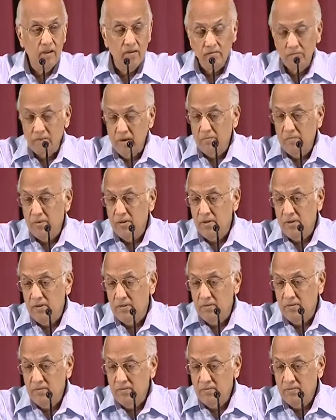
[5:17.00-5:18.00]
I
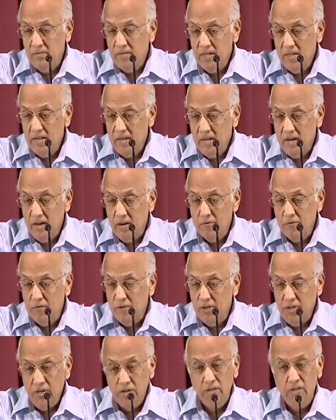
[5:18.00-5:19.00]
remember how
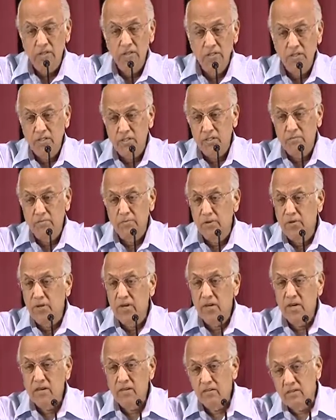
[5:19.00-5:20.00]
for years as a
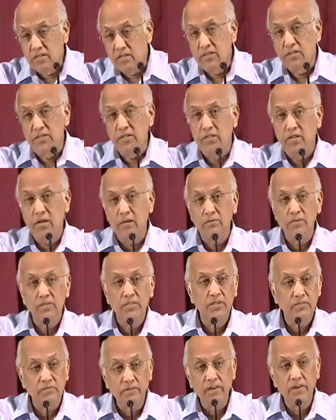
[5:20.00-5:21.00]
born-again Christian I
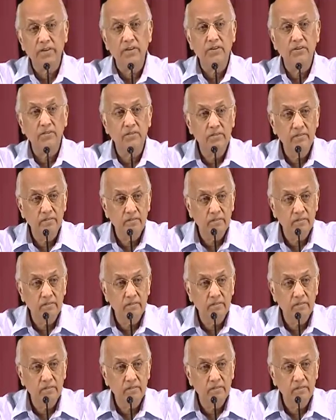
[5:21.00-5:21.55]
was defeated.